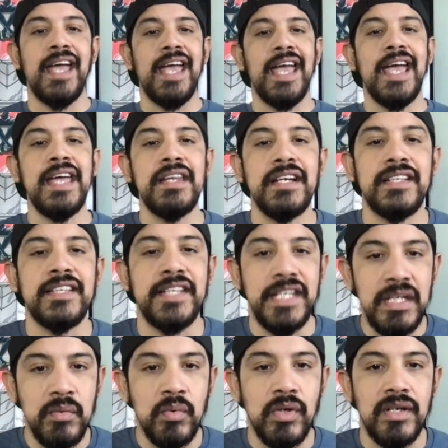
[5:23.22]
and a
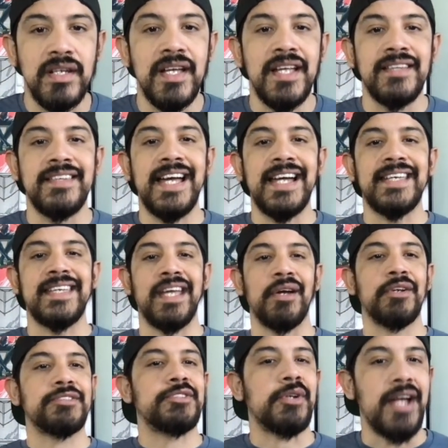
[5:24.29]
keyword that
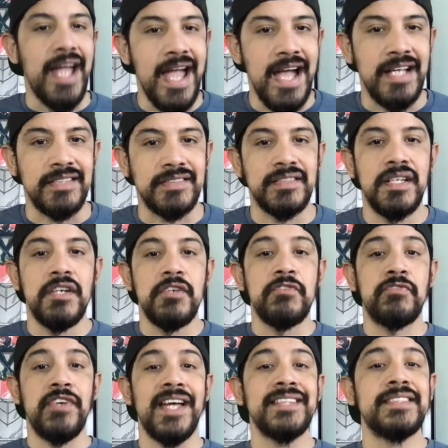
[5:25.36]
character has.
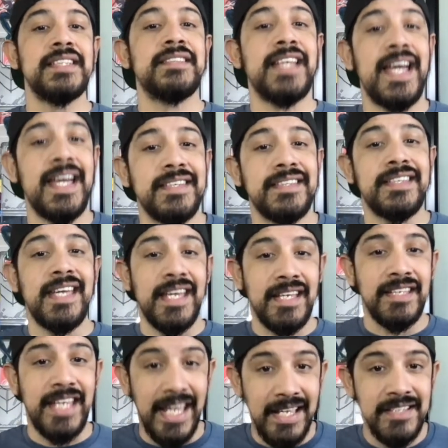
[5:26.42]
Fancy Dan
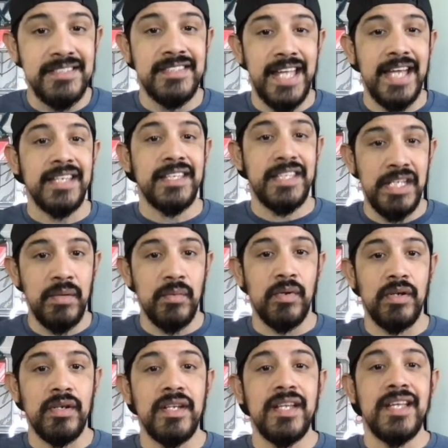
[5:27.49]
gains that
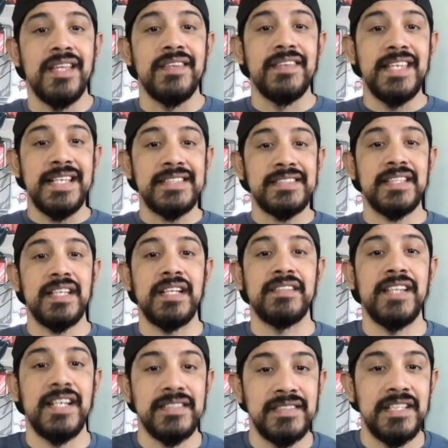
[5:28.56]
keyword. This
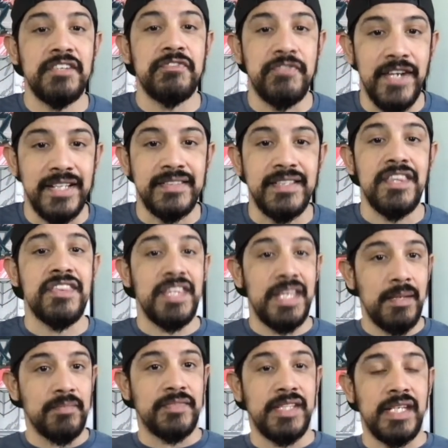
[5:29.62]
doesn't affect
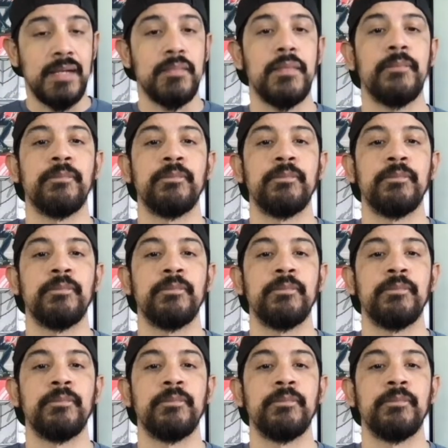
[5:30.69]
Theme Team.